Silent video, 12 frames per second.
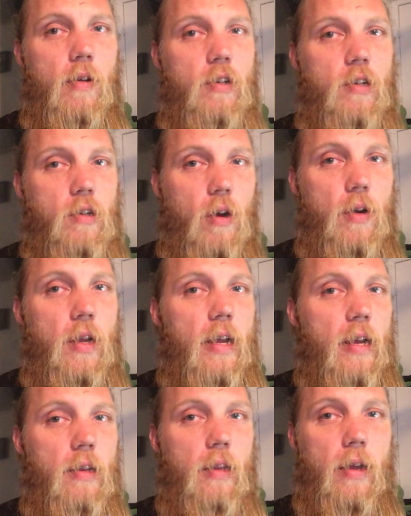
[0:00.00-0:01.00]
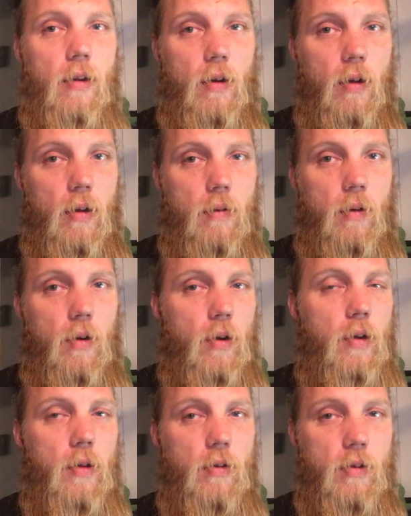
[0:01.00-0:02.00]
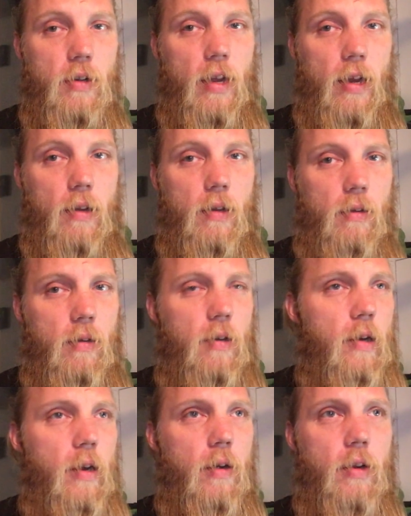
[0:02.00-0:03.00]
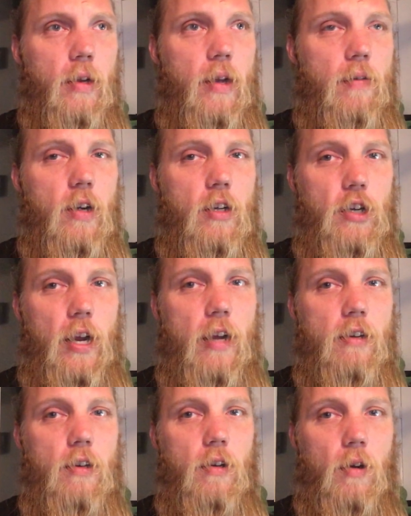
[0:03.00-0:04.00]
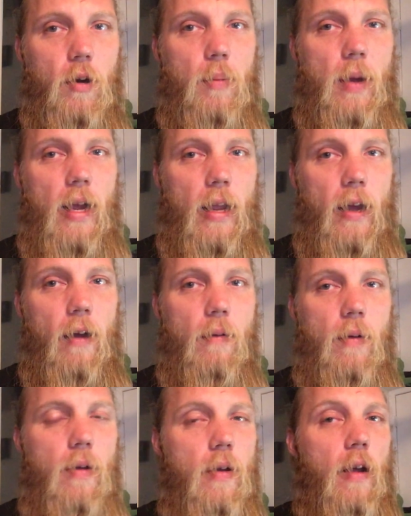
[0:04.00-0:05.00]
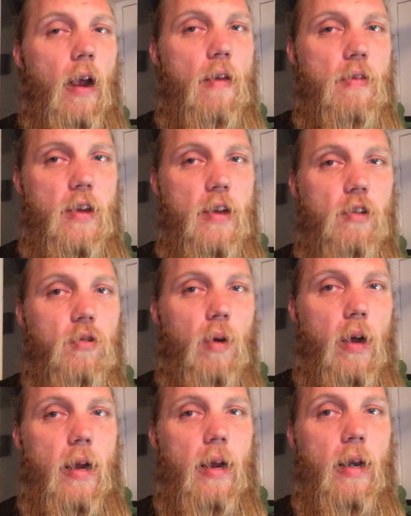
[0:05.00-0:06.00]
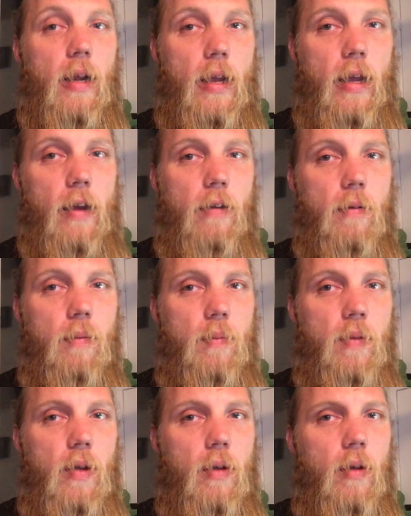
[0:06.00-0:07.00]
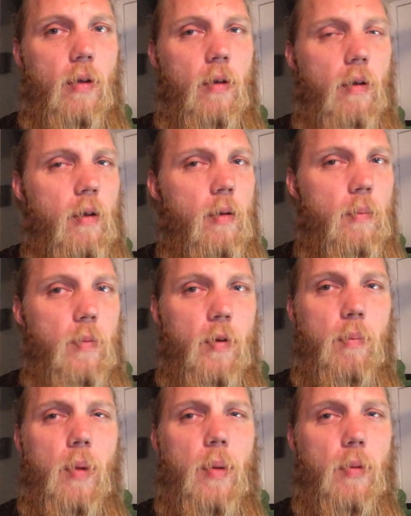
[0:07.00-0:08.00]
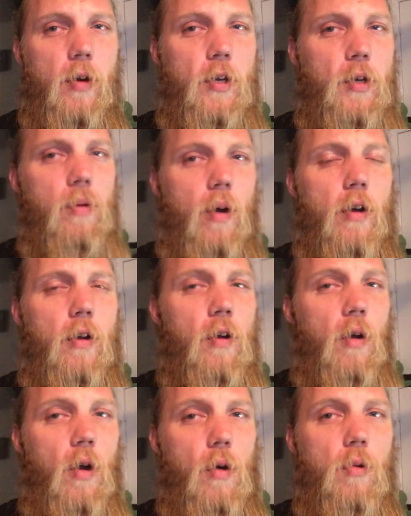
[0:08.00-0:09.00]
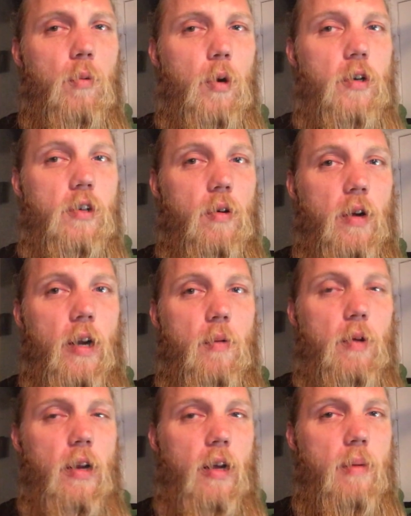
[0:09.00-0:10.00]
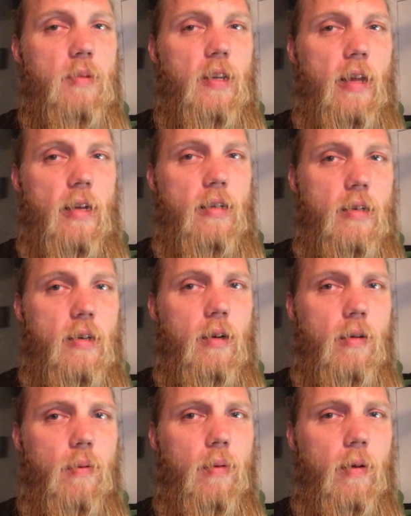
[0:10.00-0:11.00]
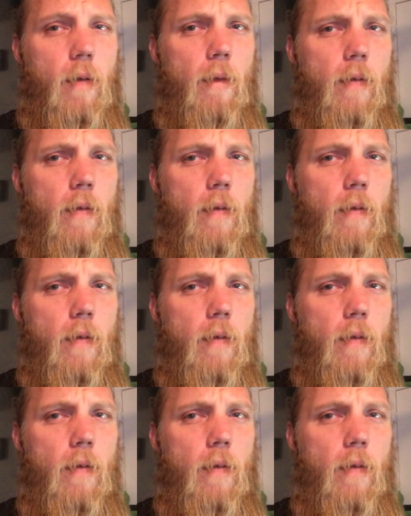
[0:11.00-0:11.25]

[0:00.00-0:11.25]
Start again later on, or another day. Give it a chance to grow back out, and then try it again. Remember, you are your own worst critic when it comes to that stuff.